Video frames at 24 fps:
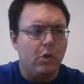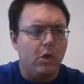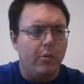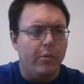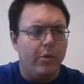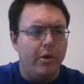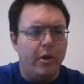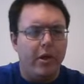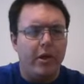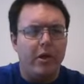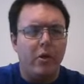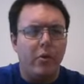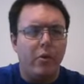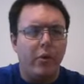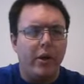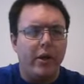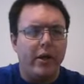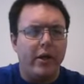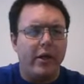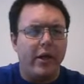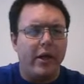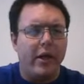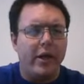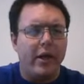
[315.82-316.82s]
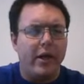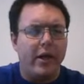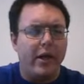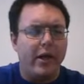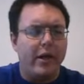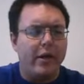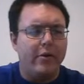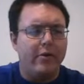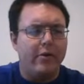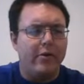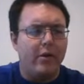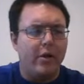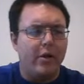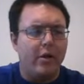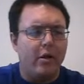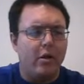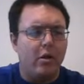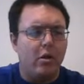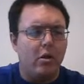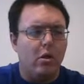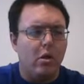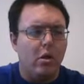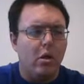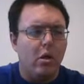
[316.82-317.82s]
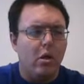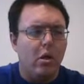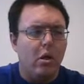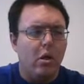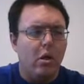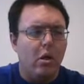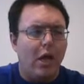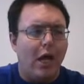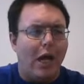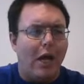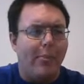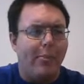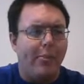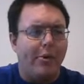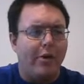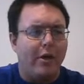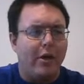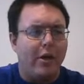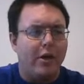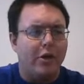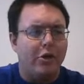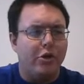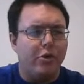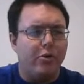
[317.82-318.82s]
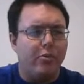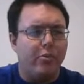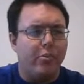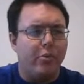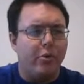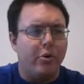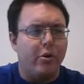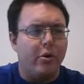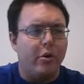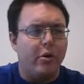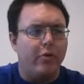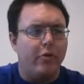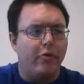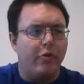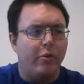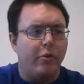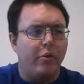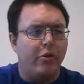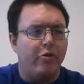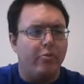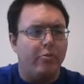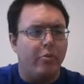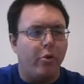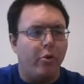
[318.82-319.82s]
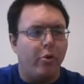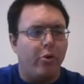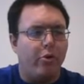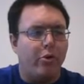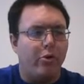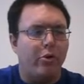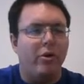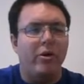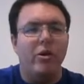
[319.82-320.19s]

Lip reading: but anyway, I had the application put in for his marker,